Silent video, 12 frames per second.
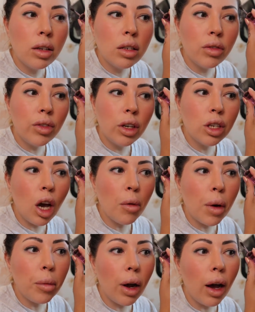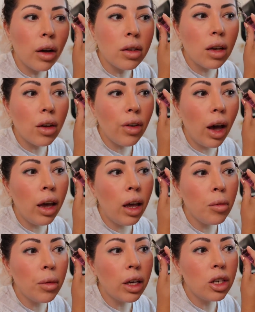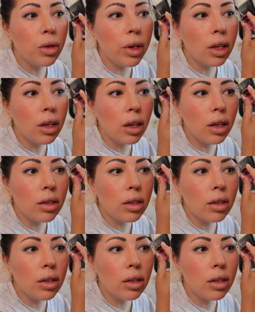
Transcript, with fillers: to finish out my brows. If I am like doing